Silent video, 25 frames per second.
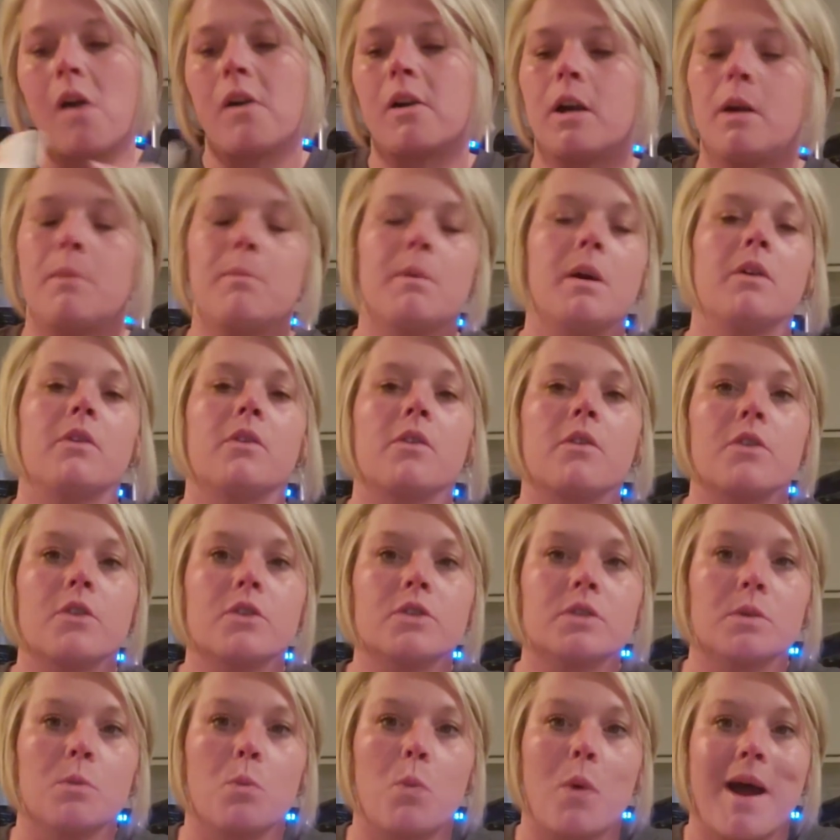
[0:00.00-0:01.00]
come over for
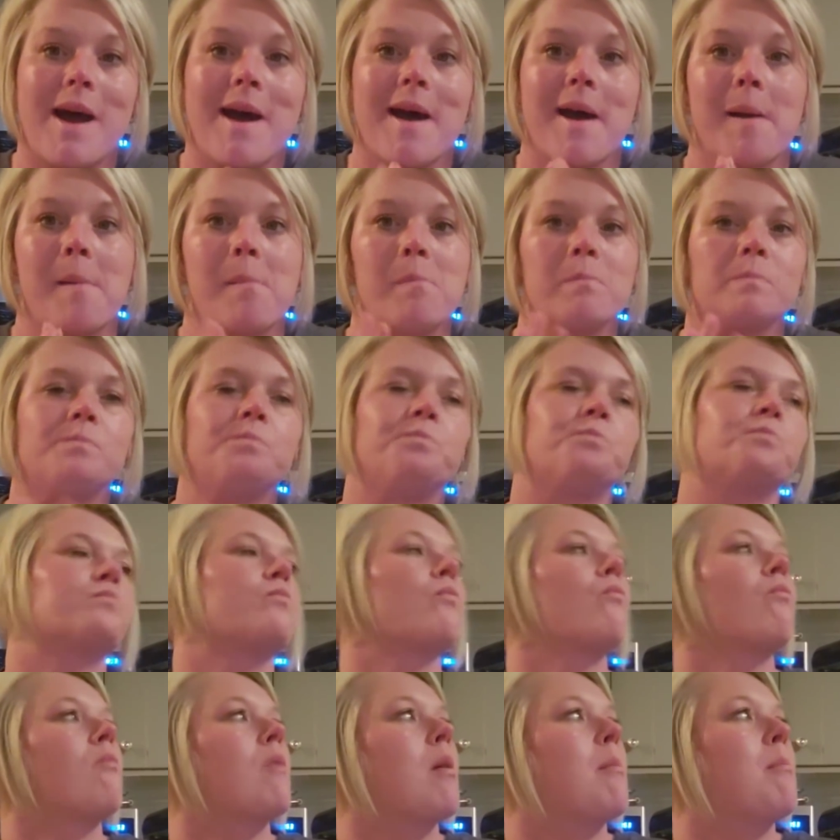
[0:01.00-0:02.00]
some wine,
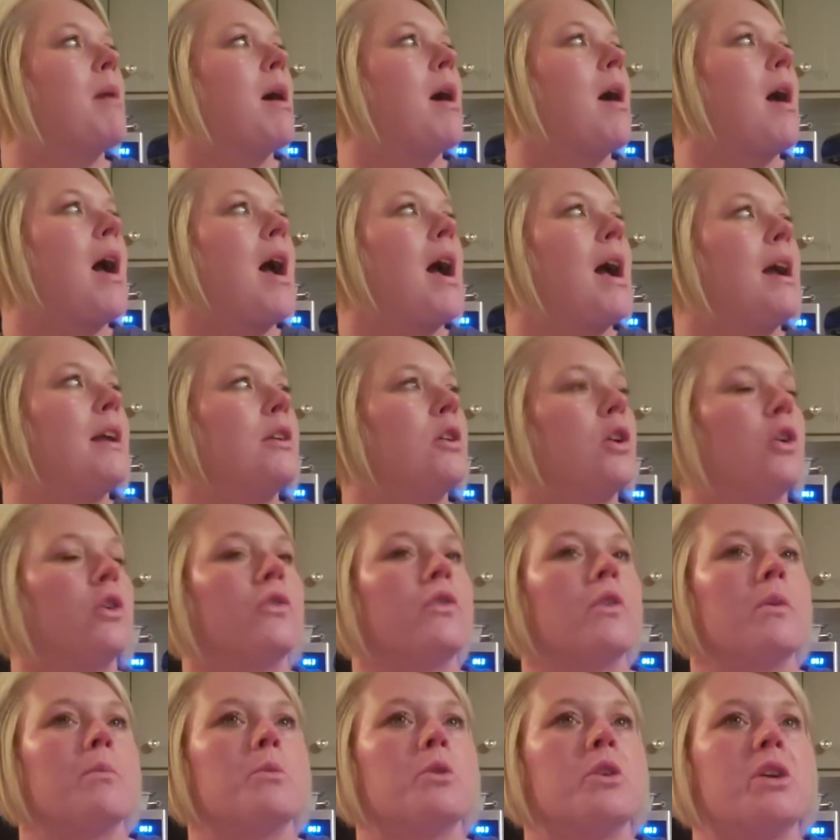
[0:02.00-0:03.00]
but I haven't heard
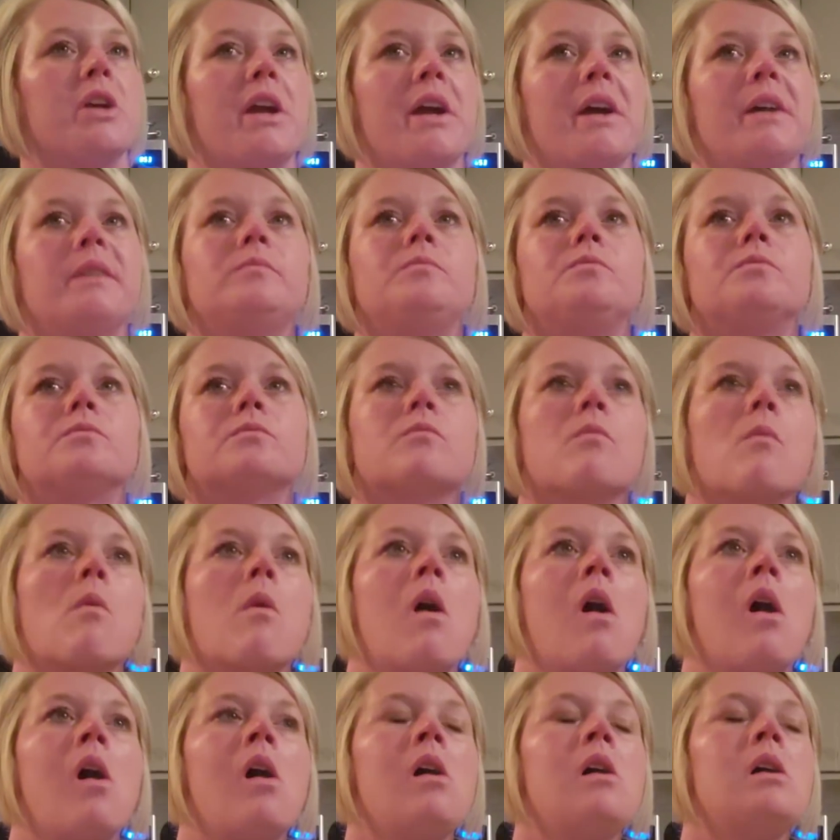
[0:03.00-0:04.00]
from her yet.
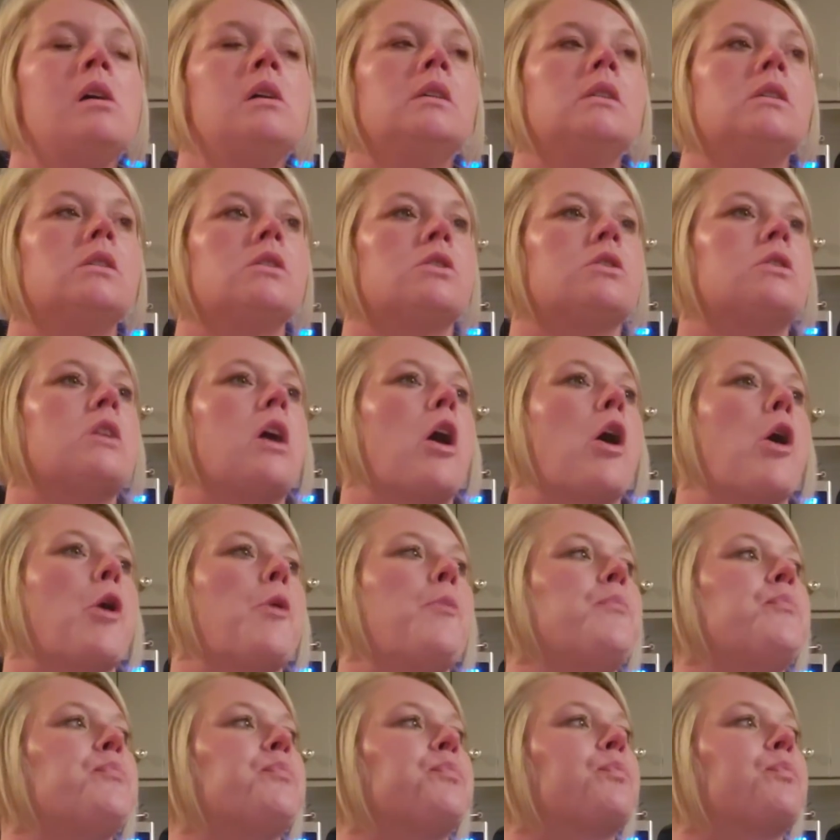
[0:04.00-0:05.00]
So